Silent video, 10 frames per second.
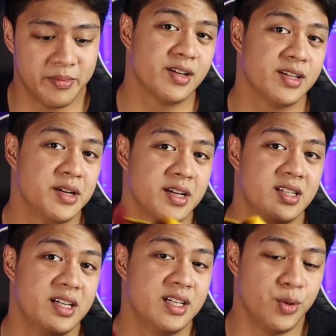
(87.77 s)
So as you can
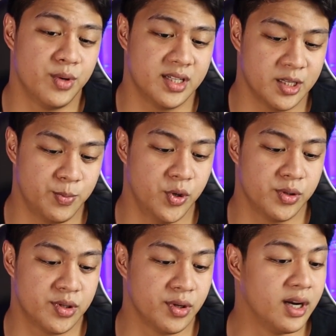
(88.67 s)
see, she was
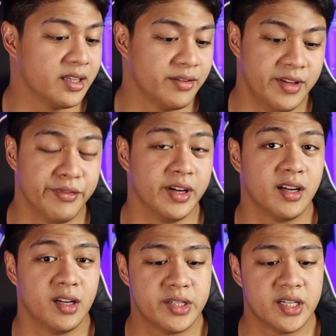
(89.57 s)
exposed to a lot of
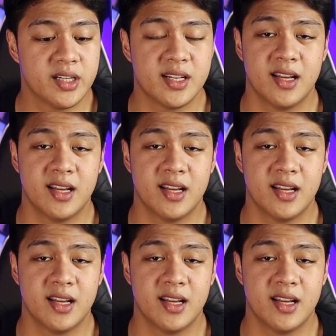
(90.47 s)
different cultures,